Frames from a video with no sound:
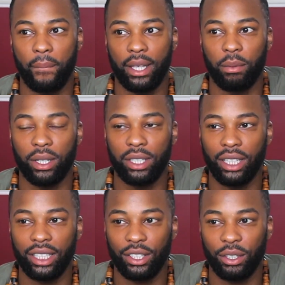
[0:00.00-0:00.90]
it
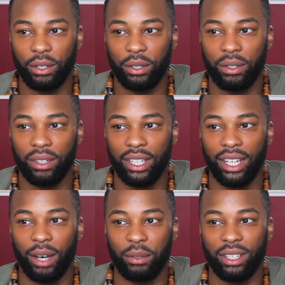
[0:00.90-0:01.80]
wasn't until
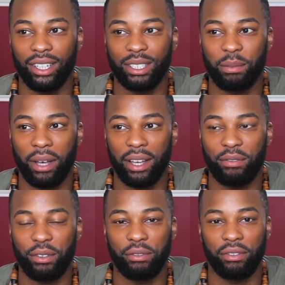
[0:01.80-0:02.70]
I was asked by
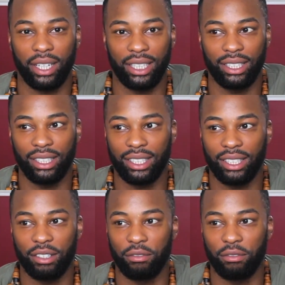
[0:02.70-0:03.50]
a few friends